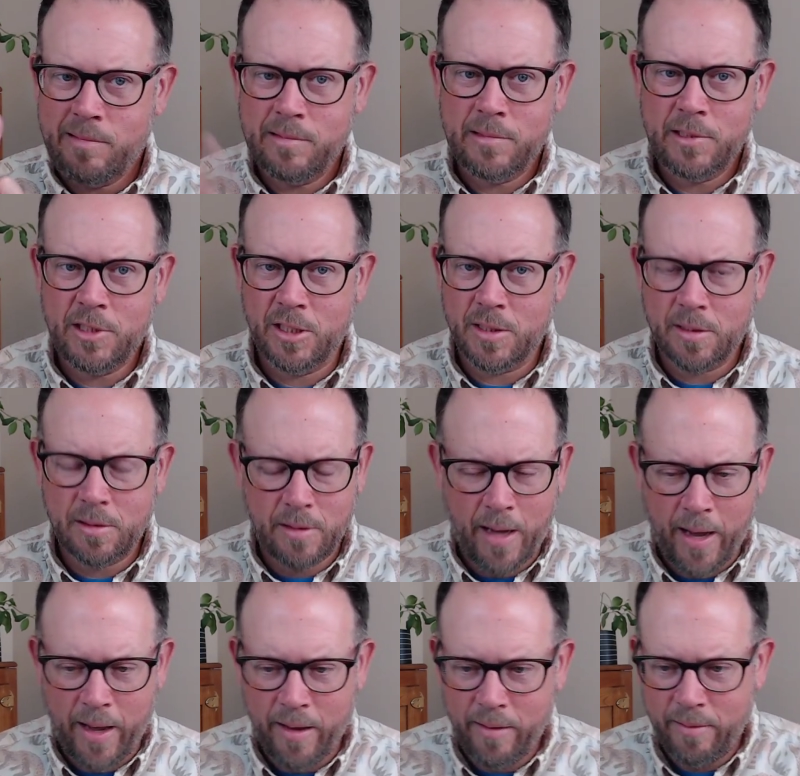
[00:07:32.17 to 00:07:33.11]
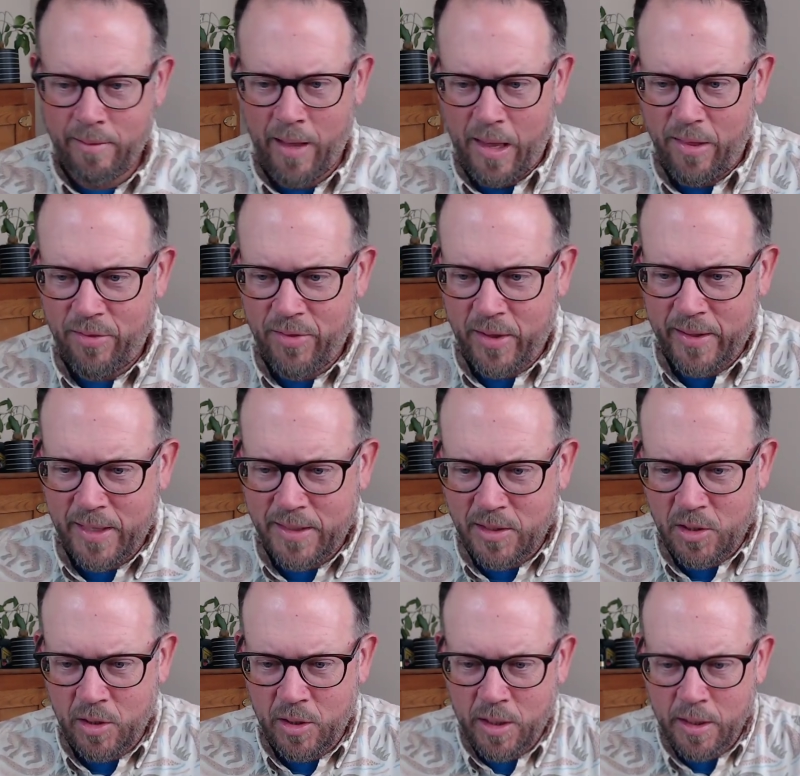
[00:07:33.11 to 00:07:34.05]
just I I think that's
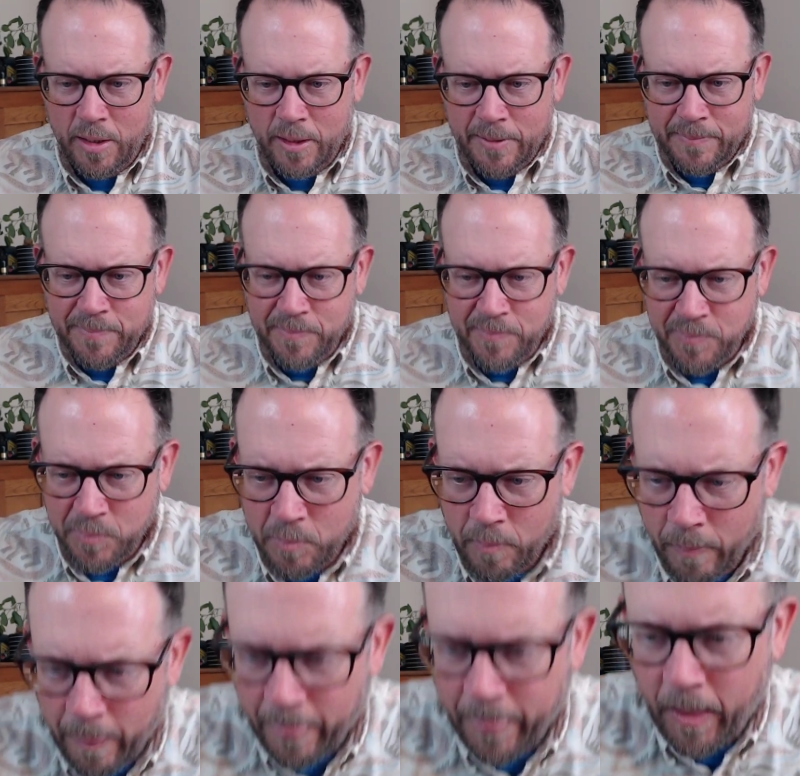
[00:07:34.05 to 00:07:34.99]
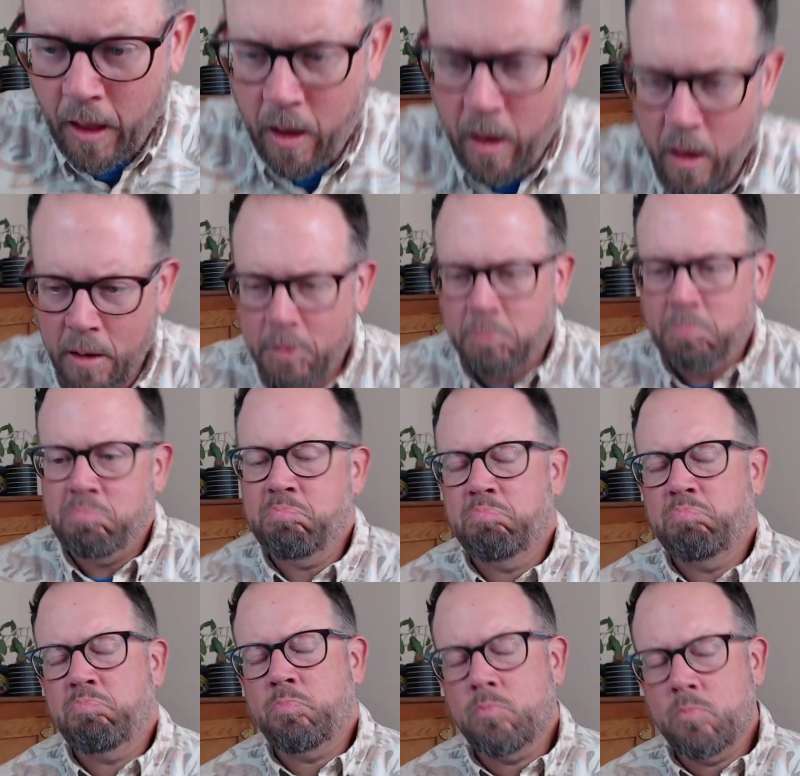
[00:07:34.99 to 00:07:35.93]
good. Um,
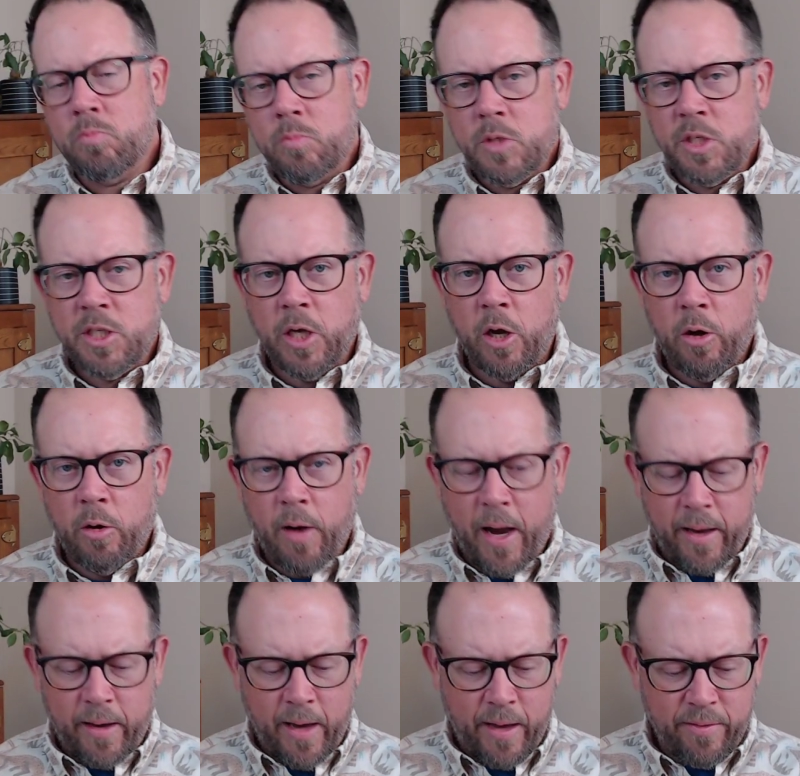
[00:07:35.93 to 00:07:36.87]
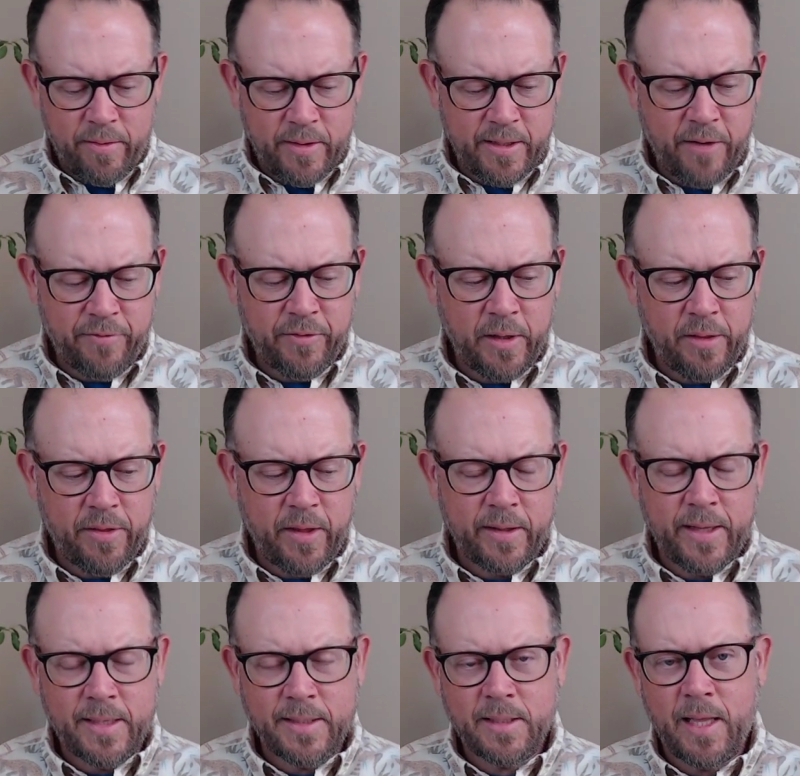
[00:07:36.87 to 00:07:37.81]
so I, I, definitely think
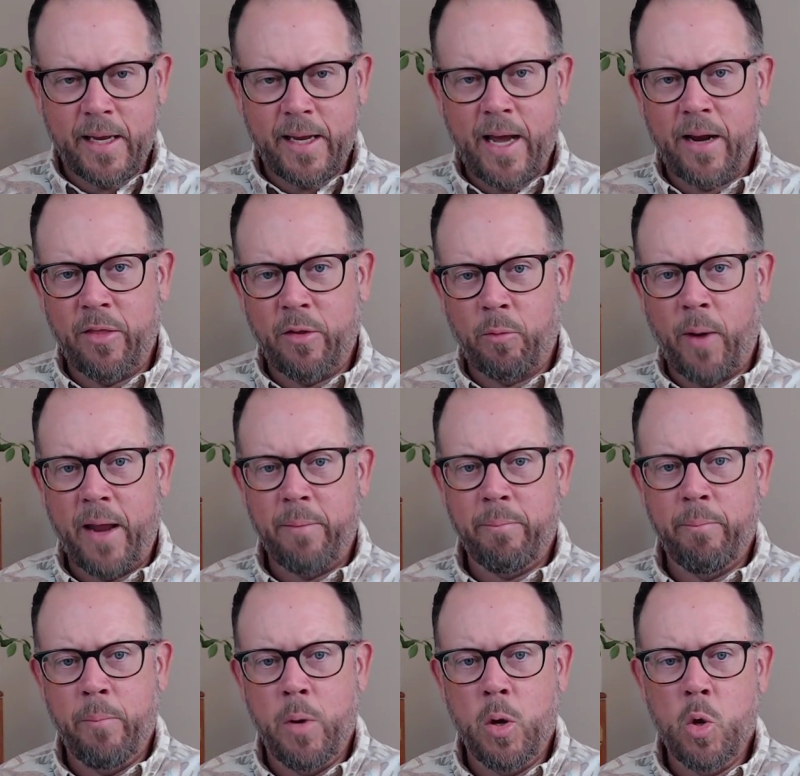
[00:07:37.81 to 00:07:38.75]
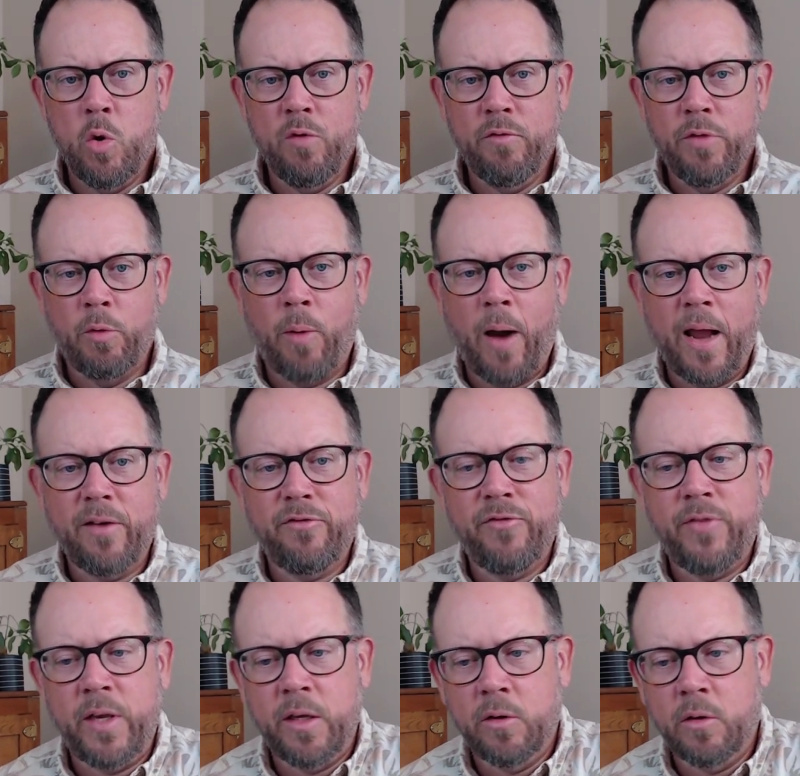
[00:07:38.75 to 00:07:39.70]
that's like kind of the right move, the right
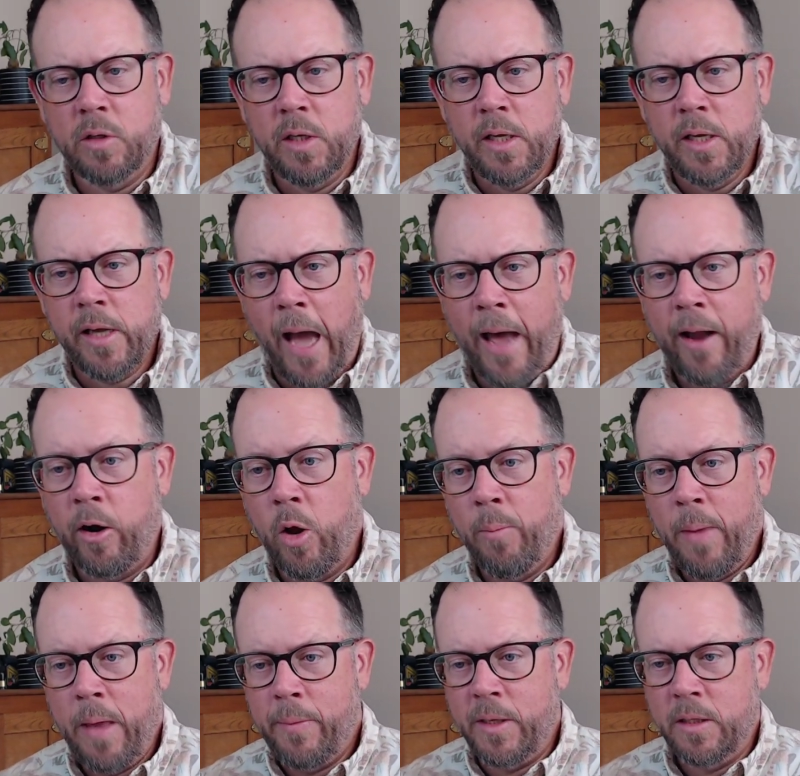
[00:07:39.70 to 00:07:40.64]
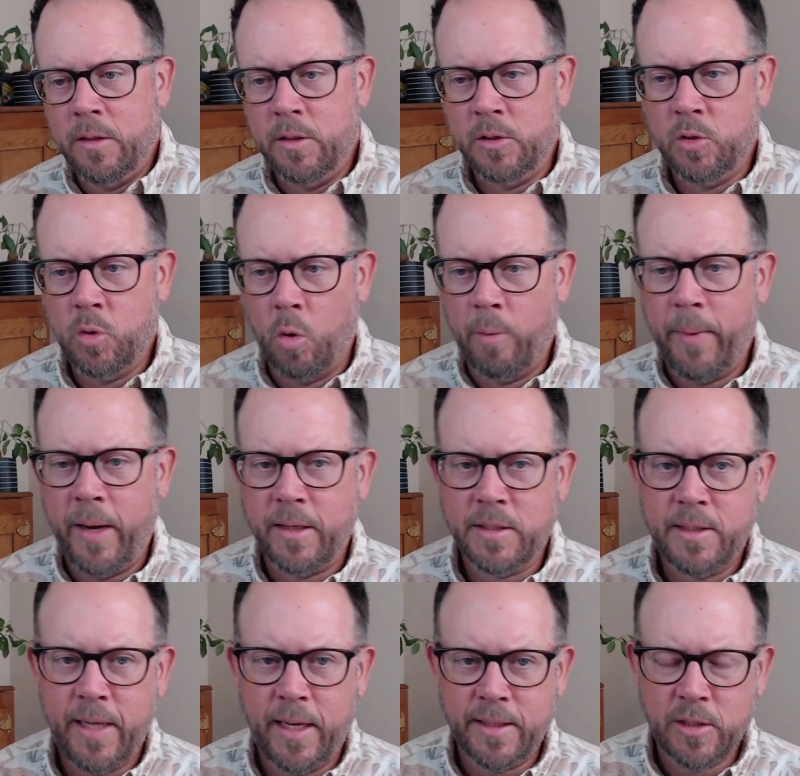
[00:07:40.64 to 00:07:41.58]
feel. I don't know, maybe the
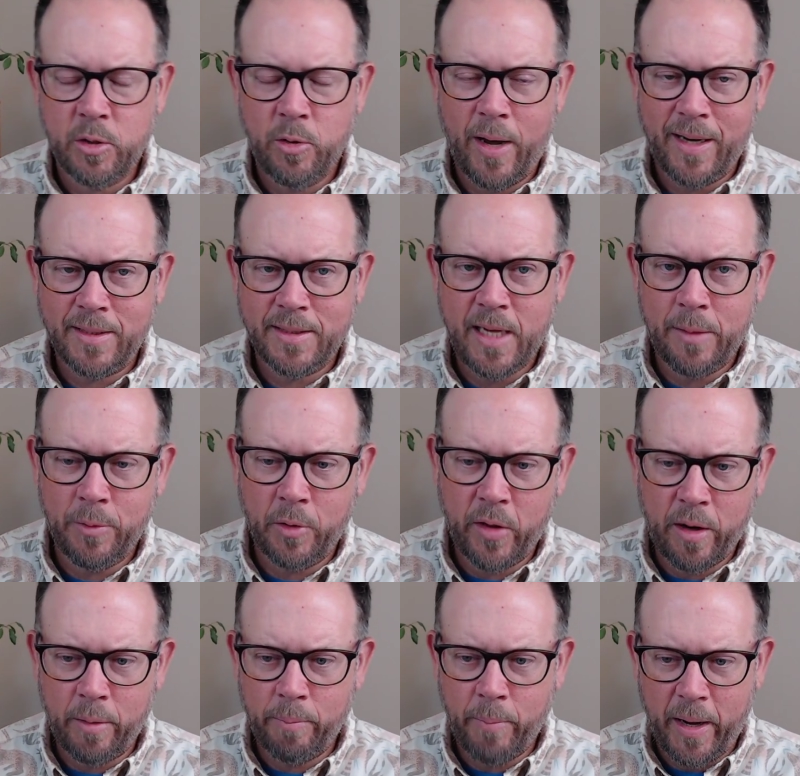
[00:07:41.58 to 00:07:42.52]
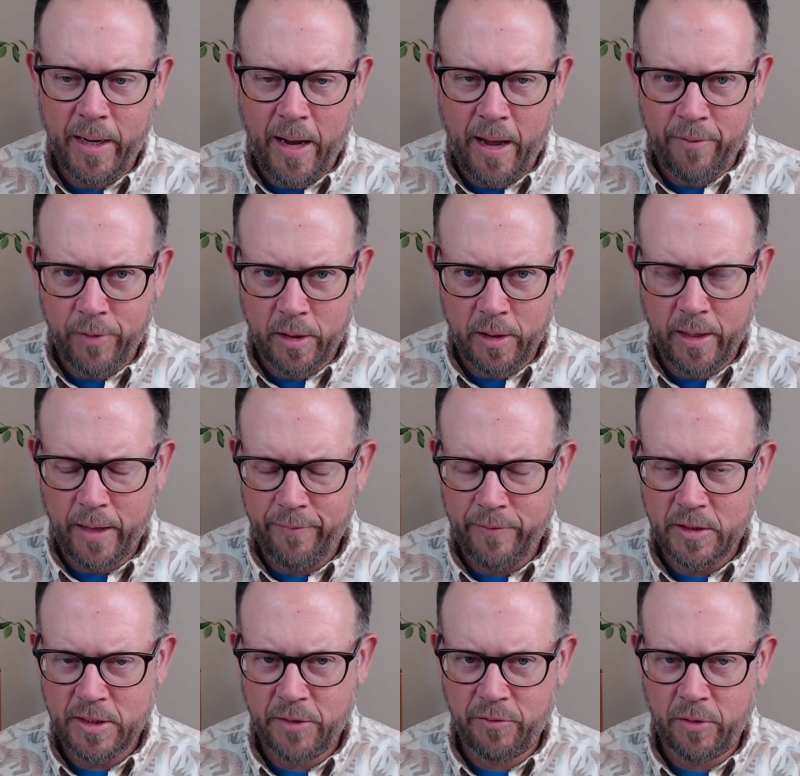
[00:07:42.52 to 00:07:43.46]
Dormouse desk who had a table there might have a have
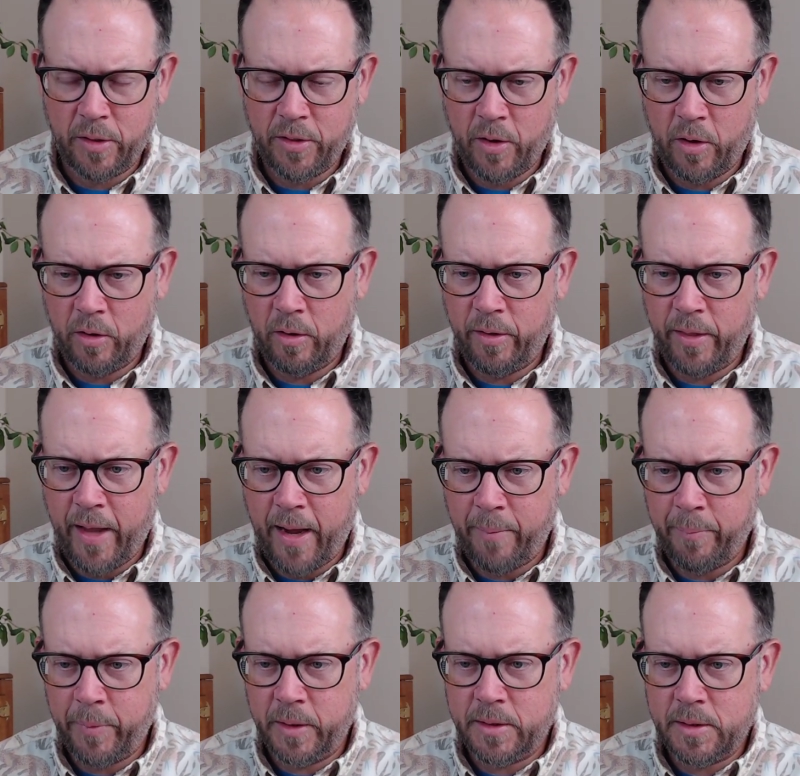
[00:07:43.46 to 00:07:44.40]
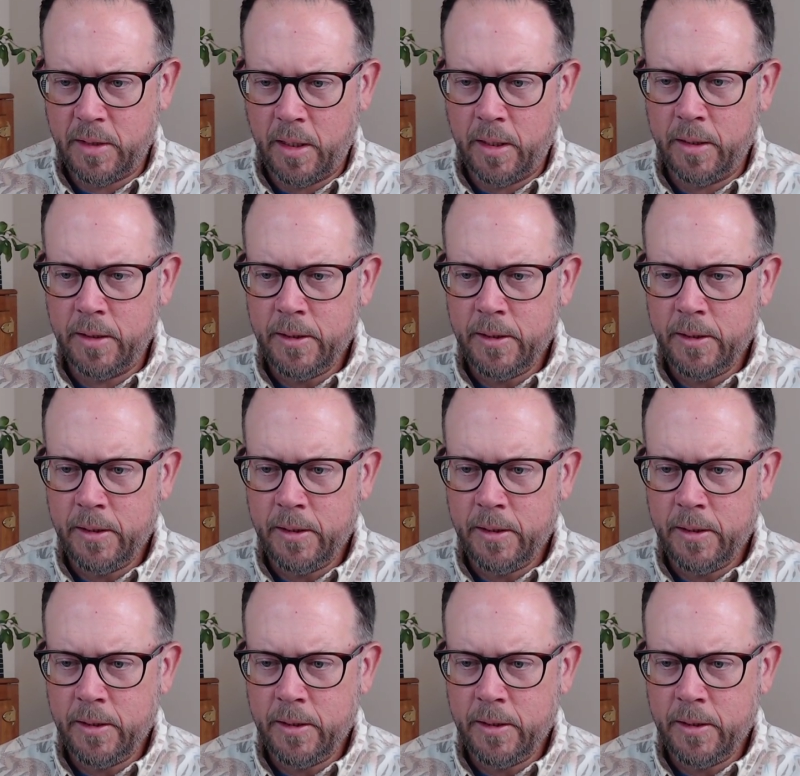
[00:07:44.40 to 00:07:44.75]
a different thought on that, but uh,